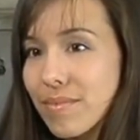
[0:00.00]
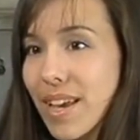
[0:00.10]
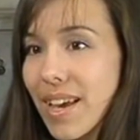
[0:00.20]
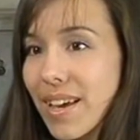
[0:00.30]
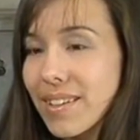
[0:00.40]

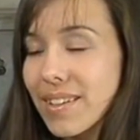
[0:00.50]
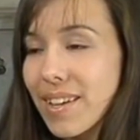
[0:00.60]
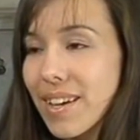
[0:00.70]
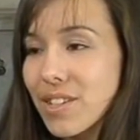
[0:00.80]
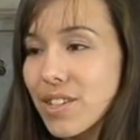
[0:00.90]
Yeah,
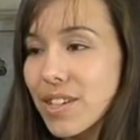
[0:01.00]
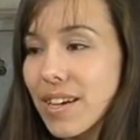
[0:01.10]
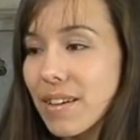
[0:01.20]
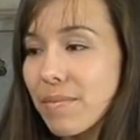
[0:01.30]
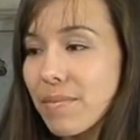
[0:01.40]
actually,
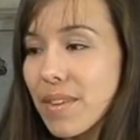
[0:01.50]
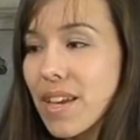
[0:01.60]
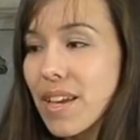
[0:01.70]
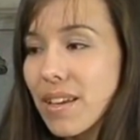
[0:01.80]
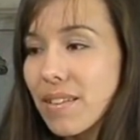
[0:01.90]

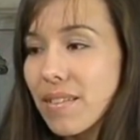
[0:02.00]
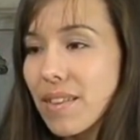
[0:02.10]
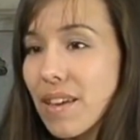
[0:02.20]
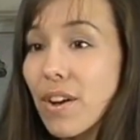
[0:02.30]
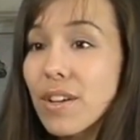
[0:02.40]

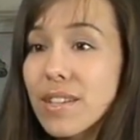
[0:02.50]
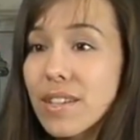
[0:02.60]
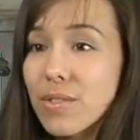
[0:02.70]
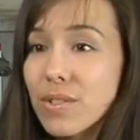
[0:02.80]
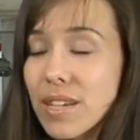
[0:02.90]
they've all said
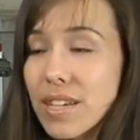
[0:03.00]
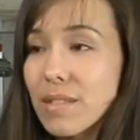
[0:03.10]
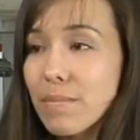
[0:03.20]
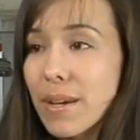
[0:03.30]
those things,